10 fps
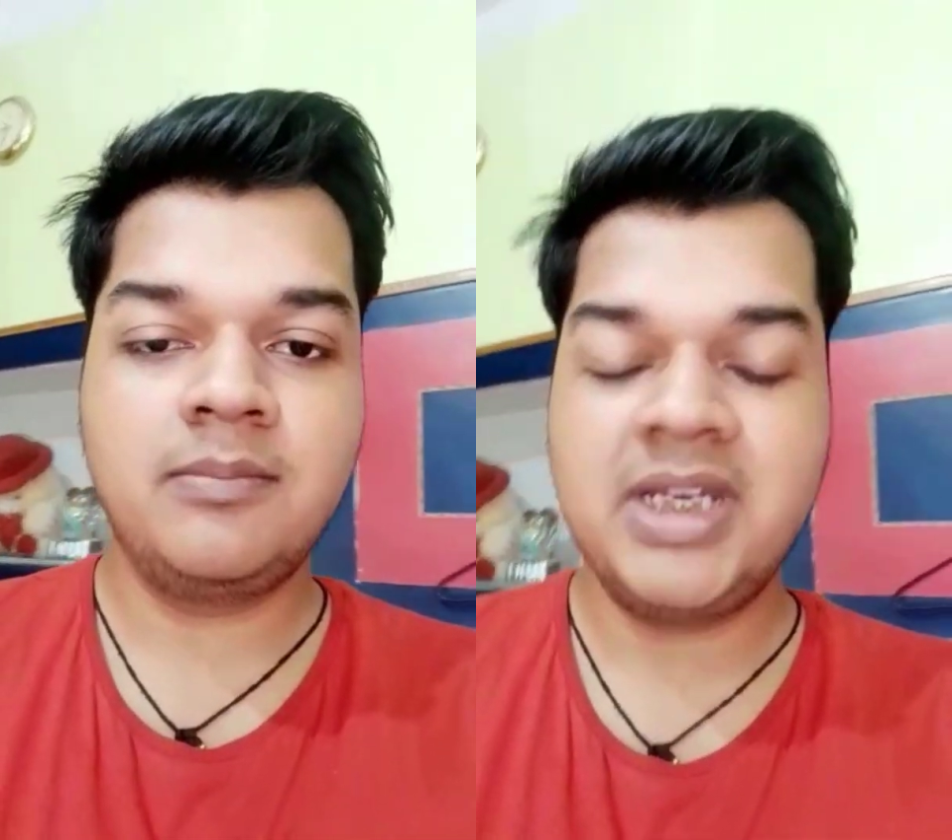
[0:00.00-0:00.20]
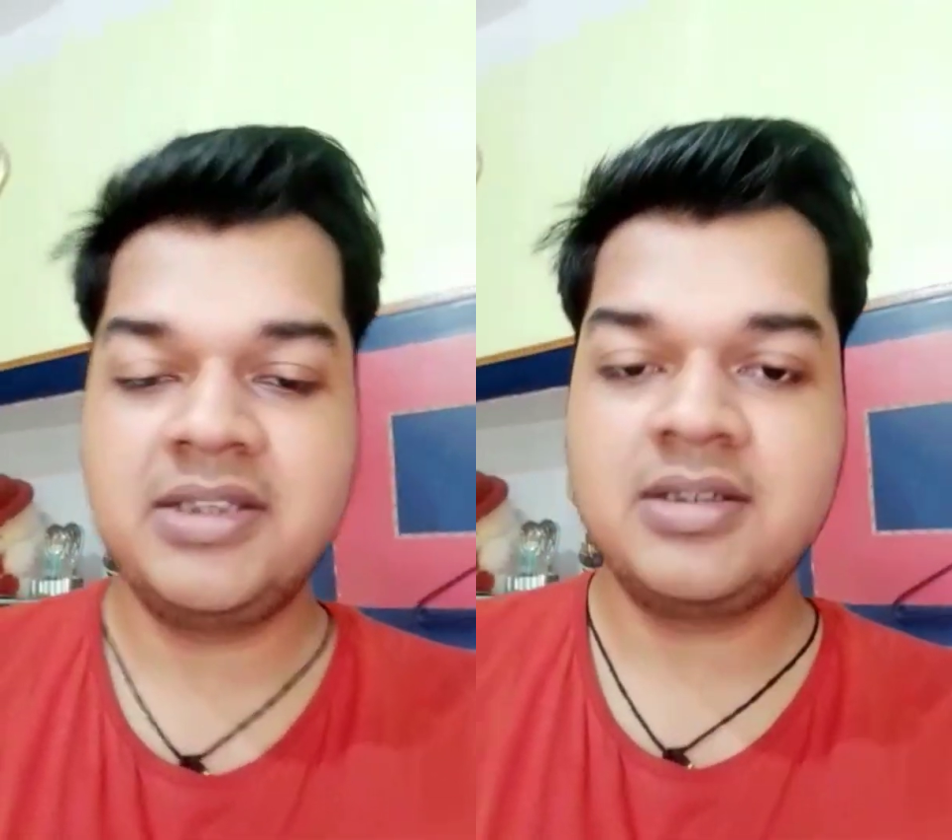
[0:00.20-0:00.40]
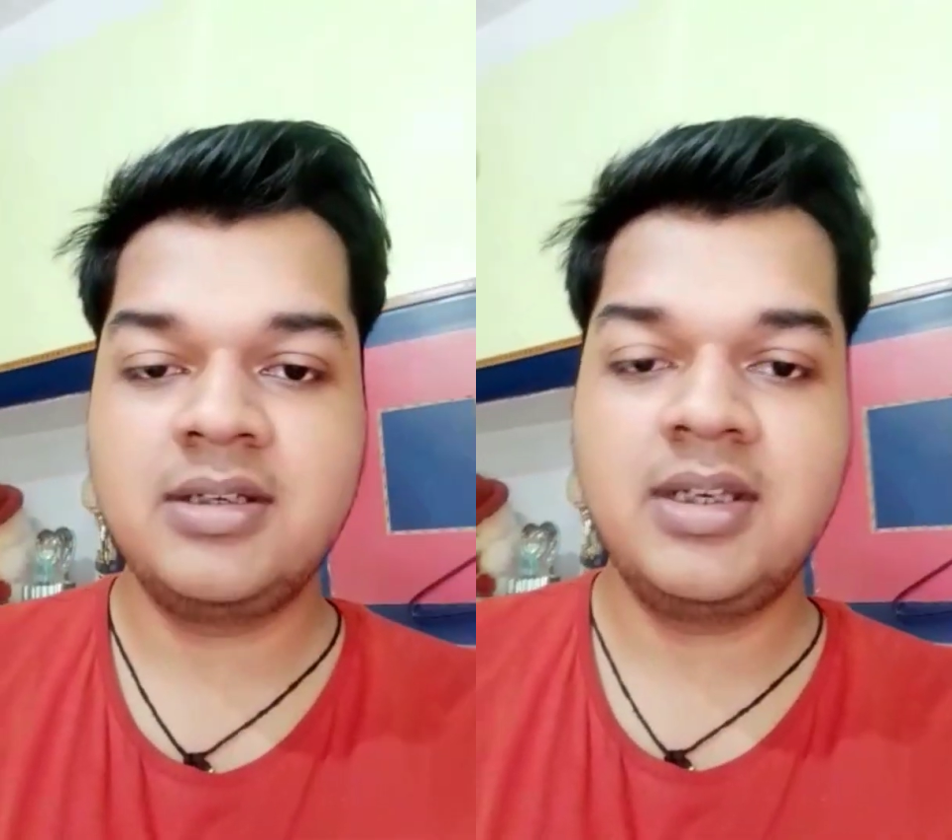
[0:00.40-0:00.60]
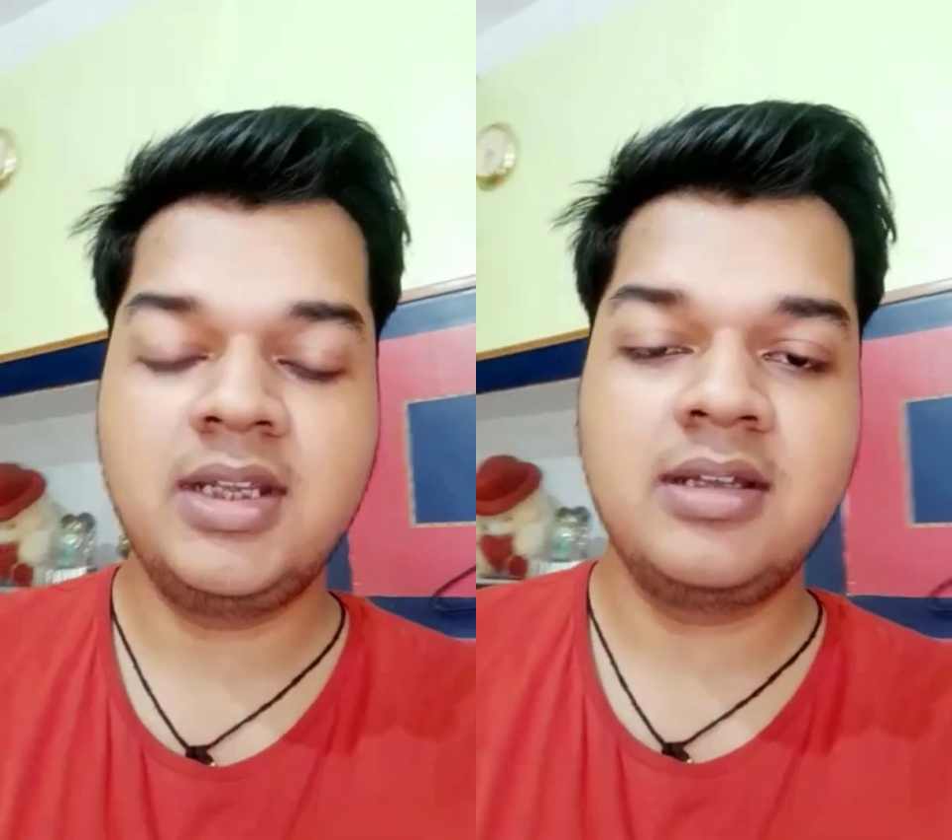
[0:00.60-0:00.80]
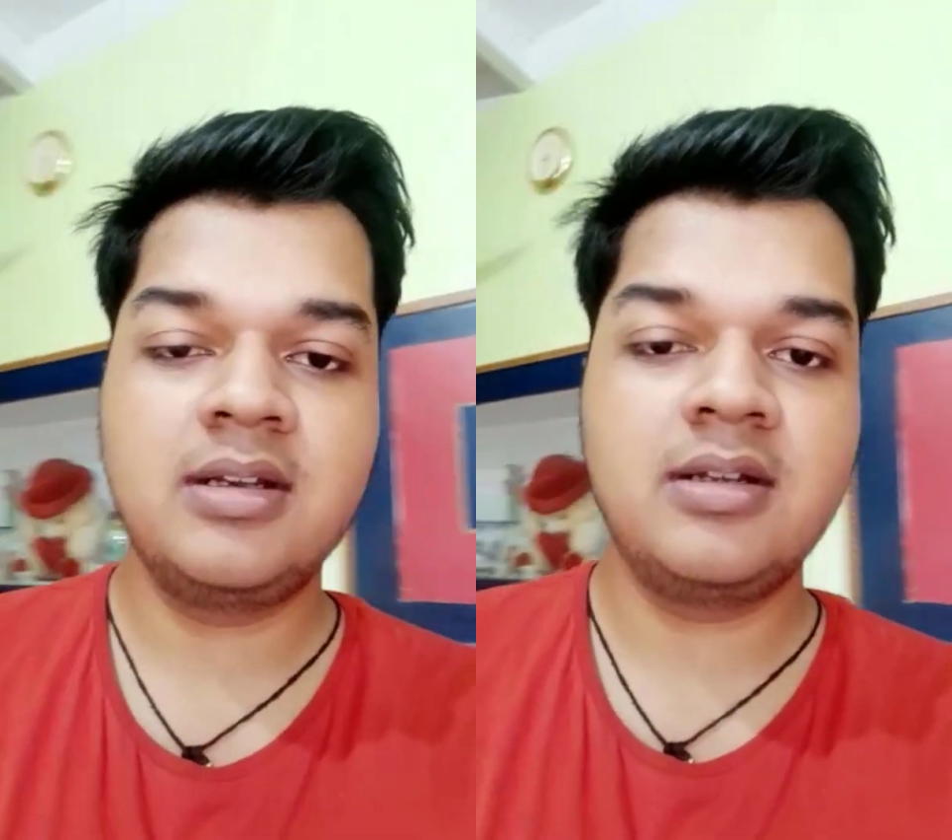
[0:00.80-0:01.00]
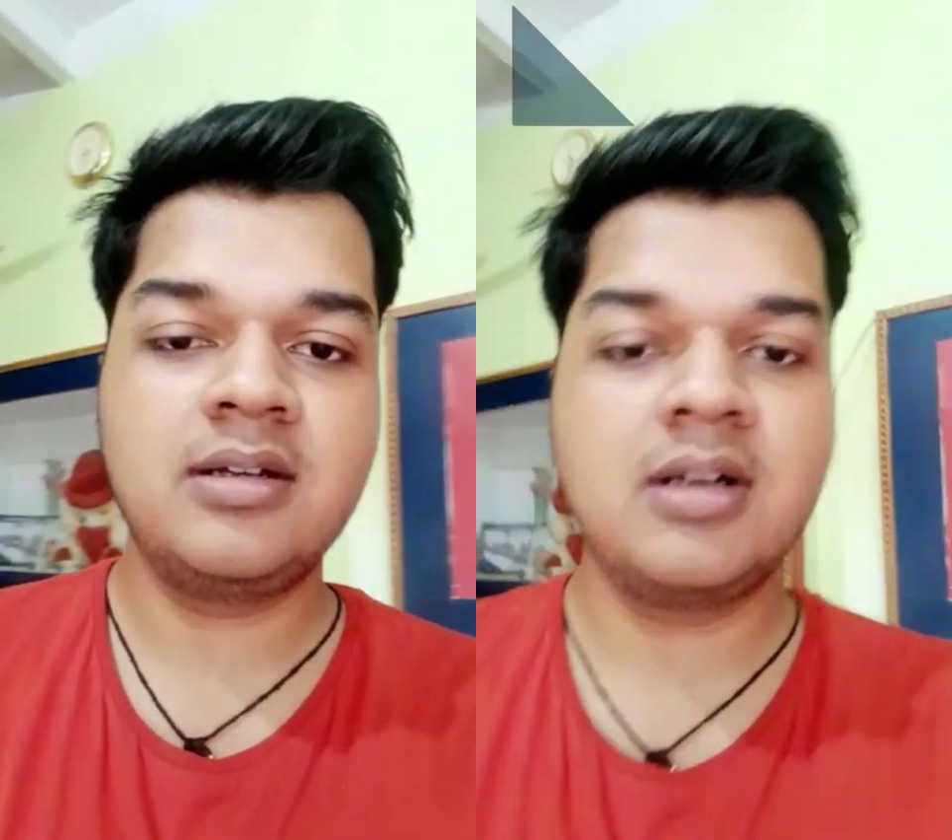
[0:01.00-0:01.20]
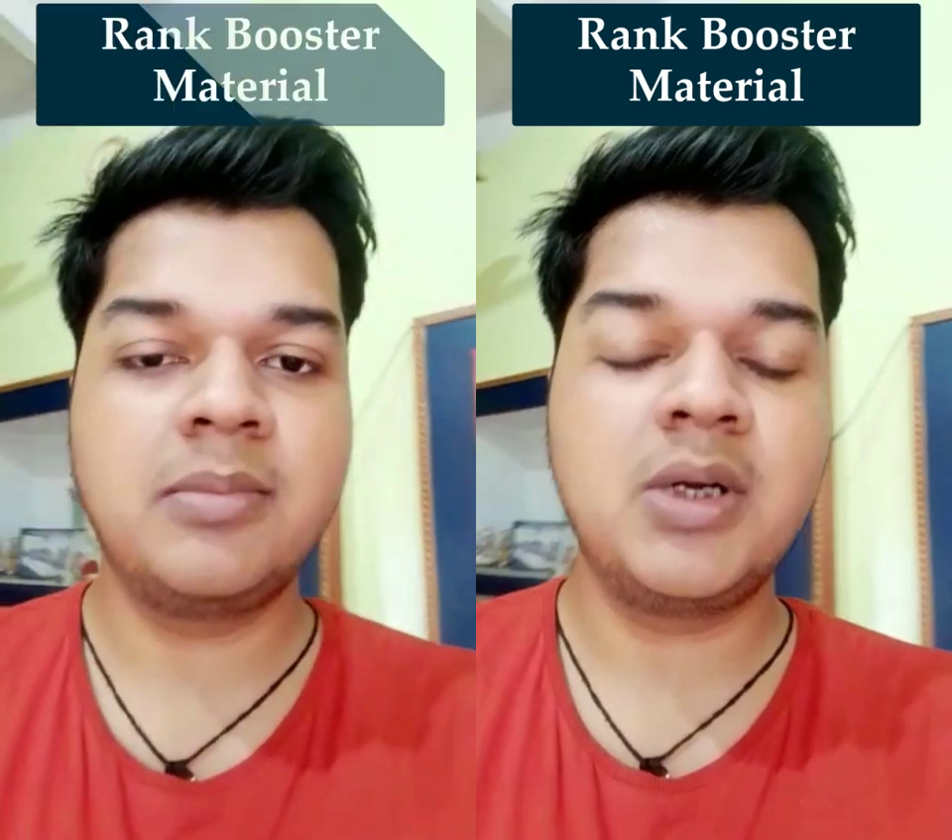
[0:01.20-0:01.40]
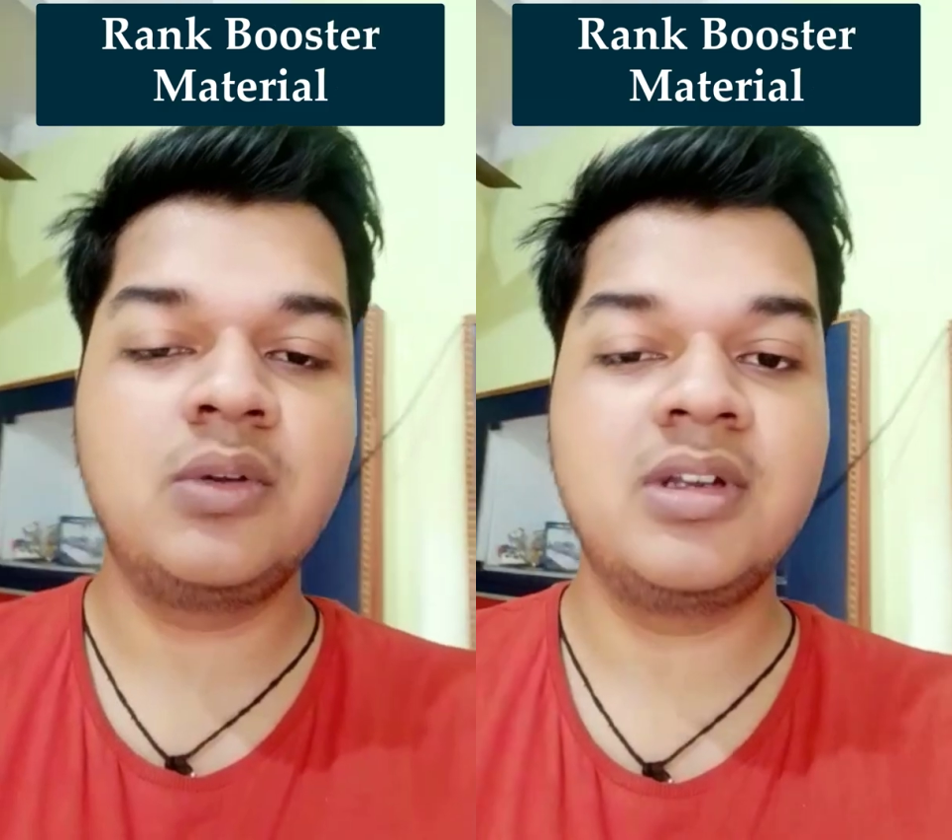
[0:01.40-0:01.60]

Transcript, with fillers: mention here about